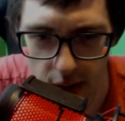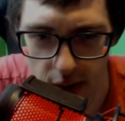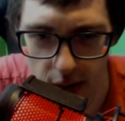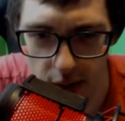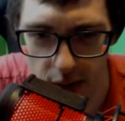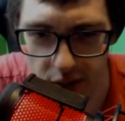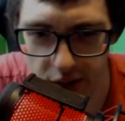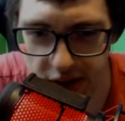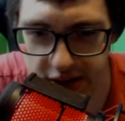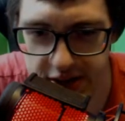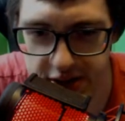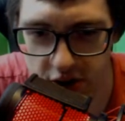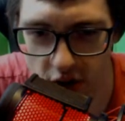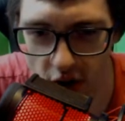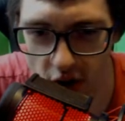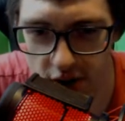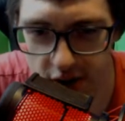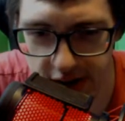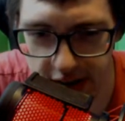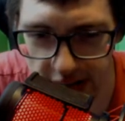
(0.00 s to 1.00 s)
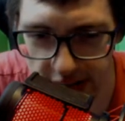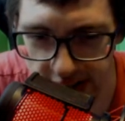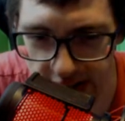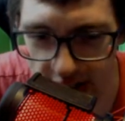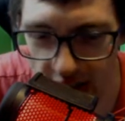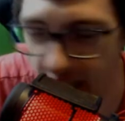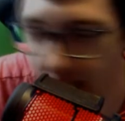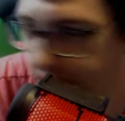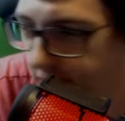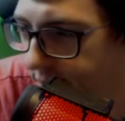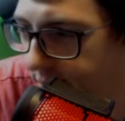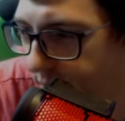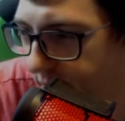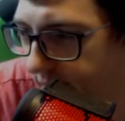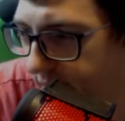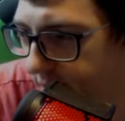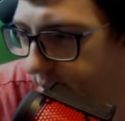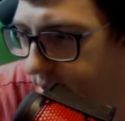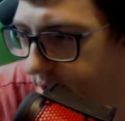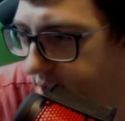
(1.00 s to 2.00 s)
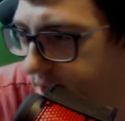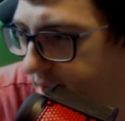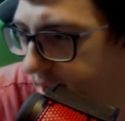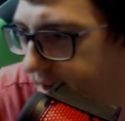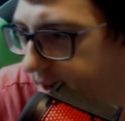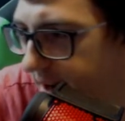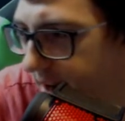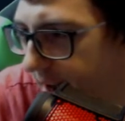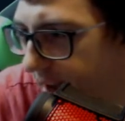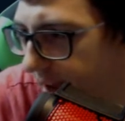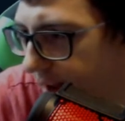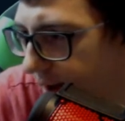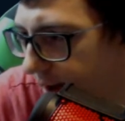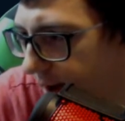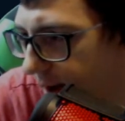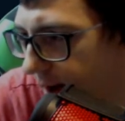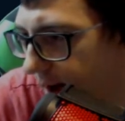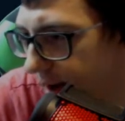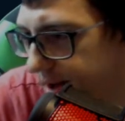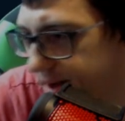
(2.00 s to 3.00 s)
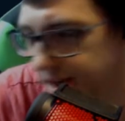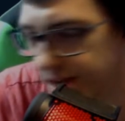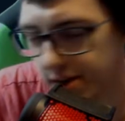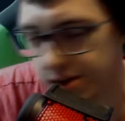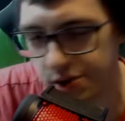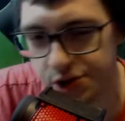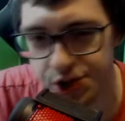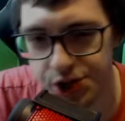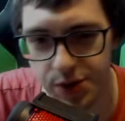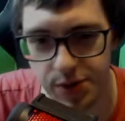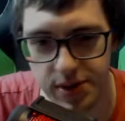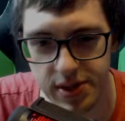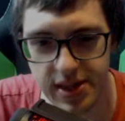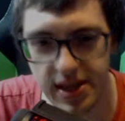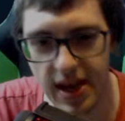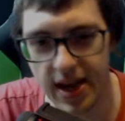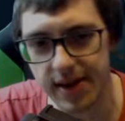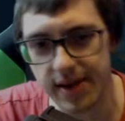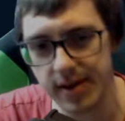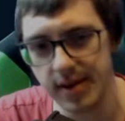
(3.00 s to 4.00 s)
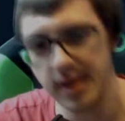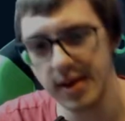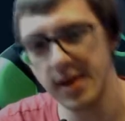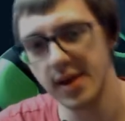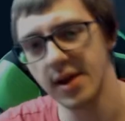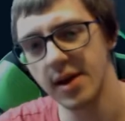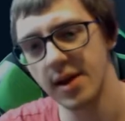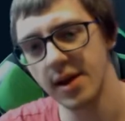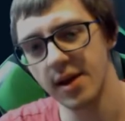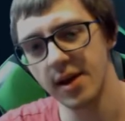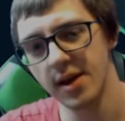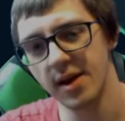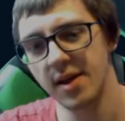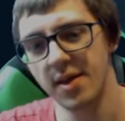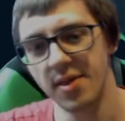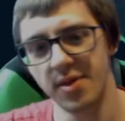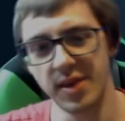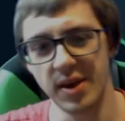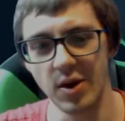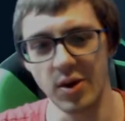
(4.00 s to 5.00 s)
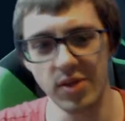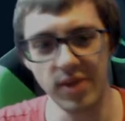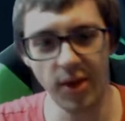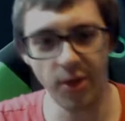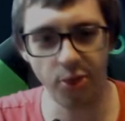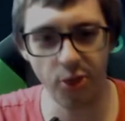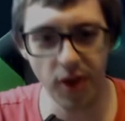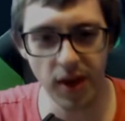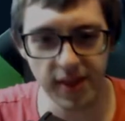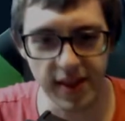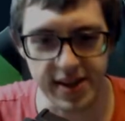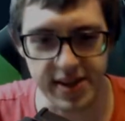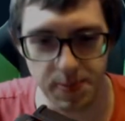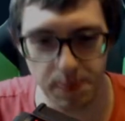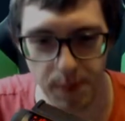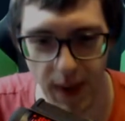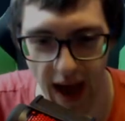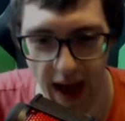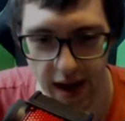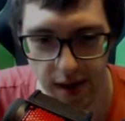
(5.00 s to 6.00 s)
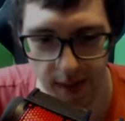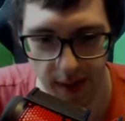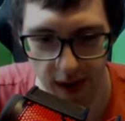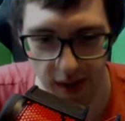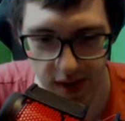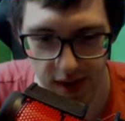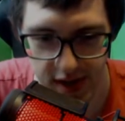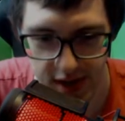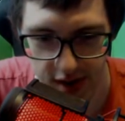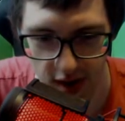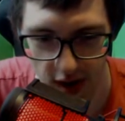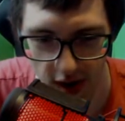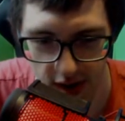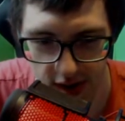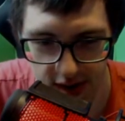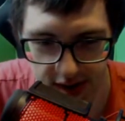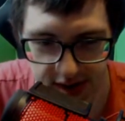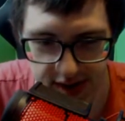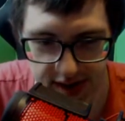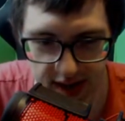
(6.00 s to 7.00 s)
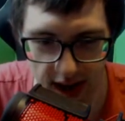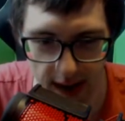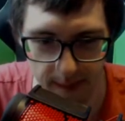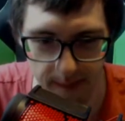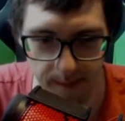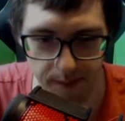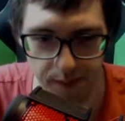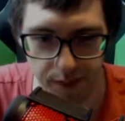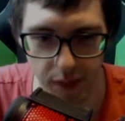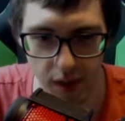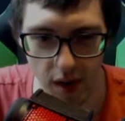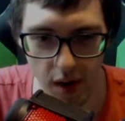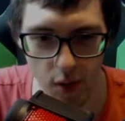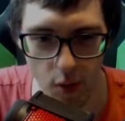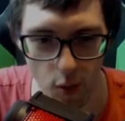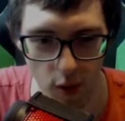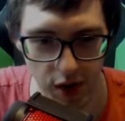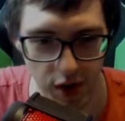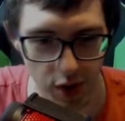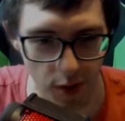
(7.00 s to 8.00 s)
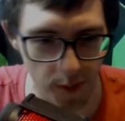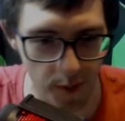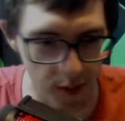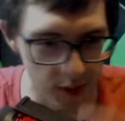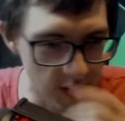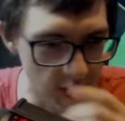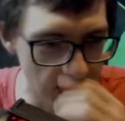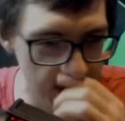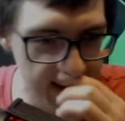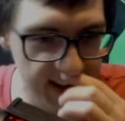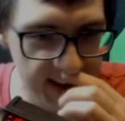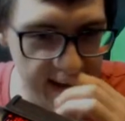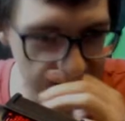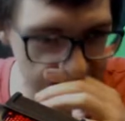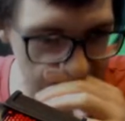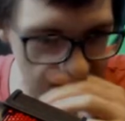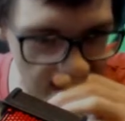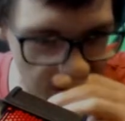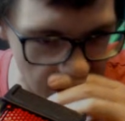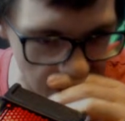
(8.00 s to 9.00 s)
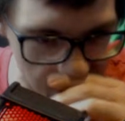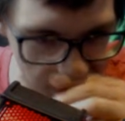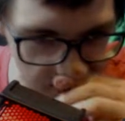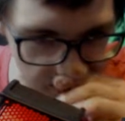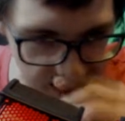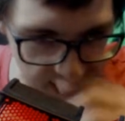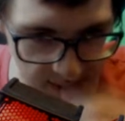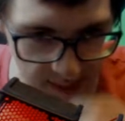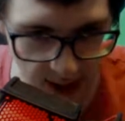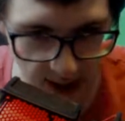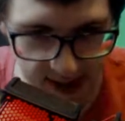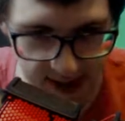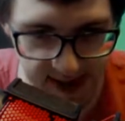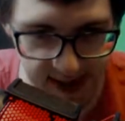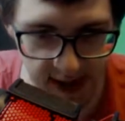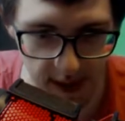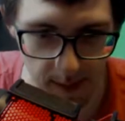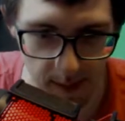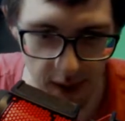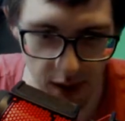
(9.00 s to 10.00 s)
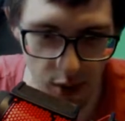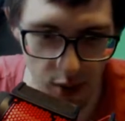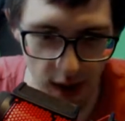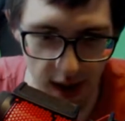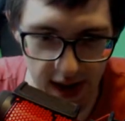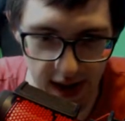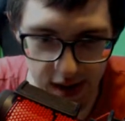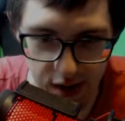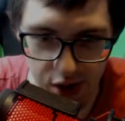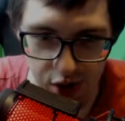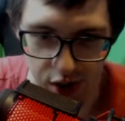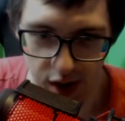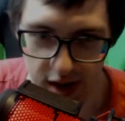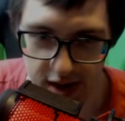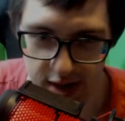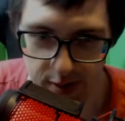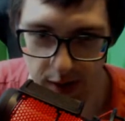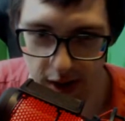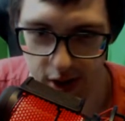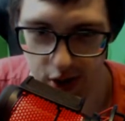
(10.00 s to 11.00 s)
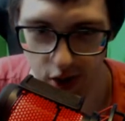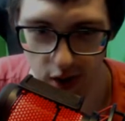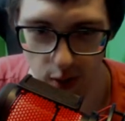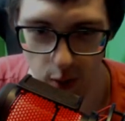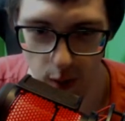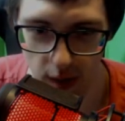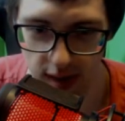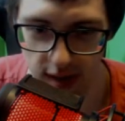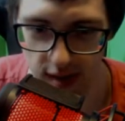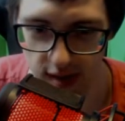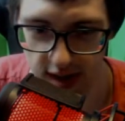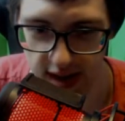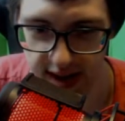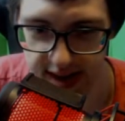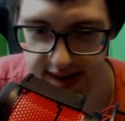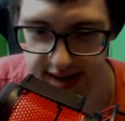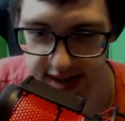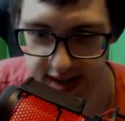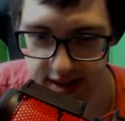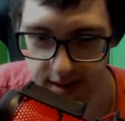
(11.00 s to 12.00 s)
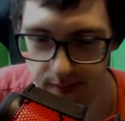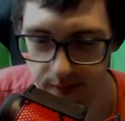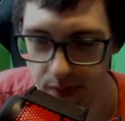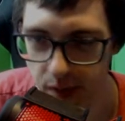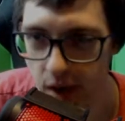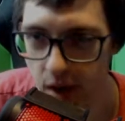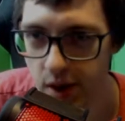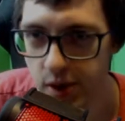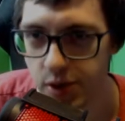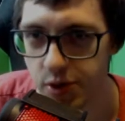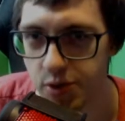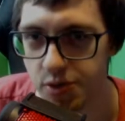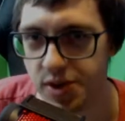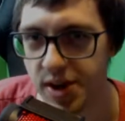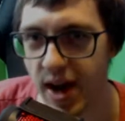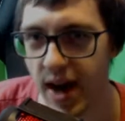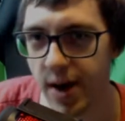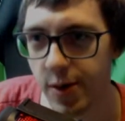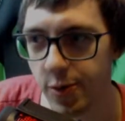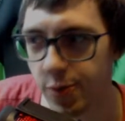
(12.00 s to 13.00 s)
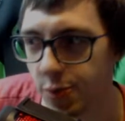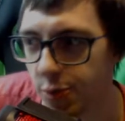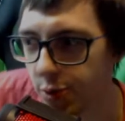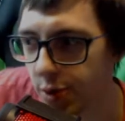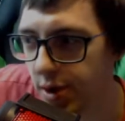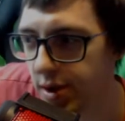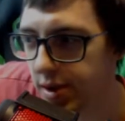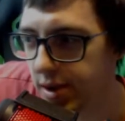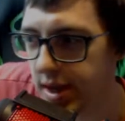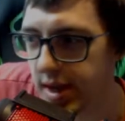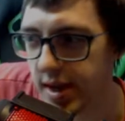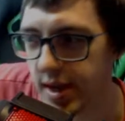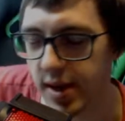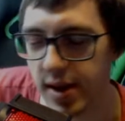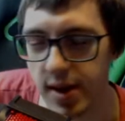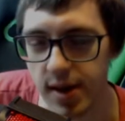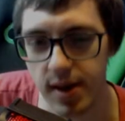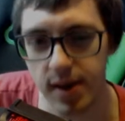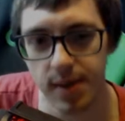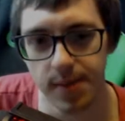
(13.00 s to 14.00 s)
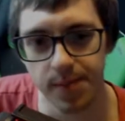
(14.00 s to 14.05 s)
This card can kind of be used in synergy with that. The only thing that's bad about this card is that when you're playing Demacia mid-range, especially with elites, you're not really